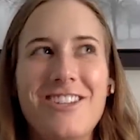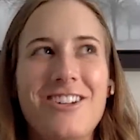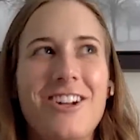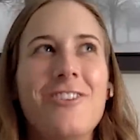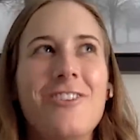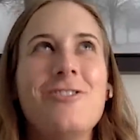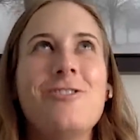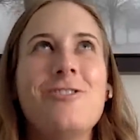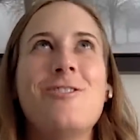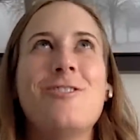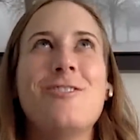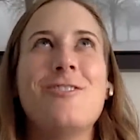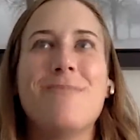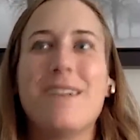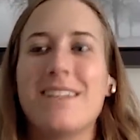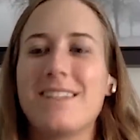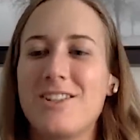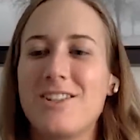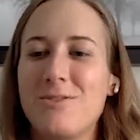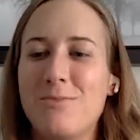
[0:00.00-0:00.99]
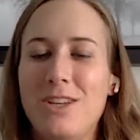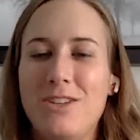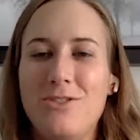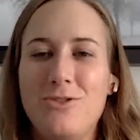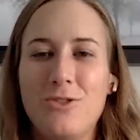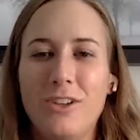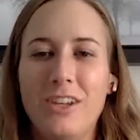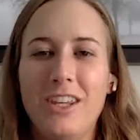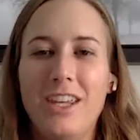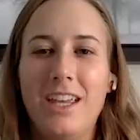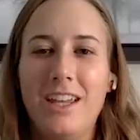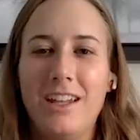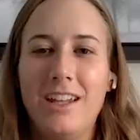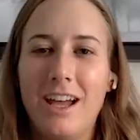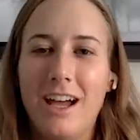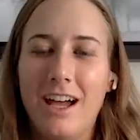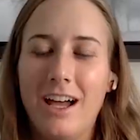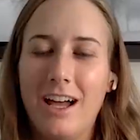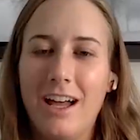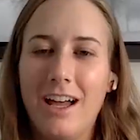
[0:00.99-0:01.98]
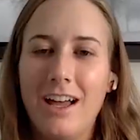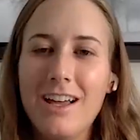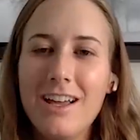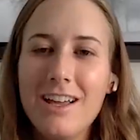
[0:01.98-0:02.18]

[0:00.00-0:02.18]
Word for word: you know who messaged me? Julien uh,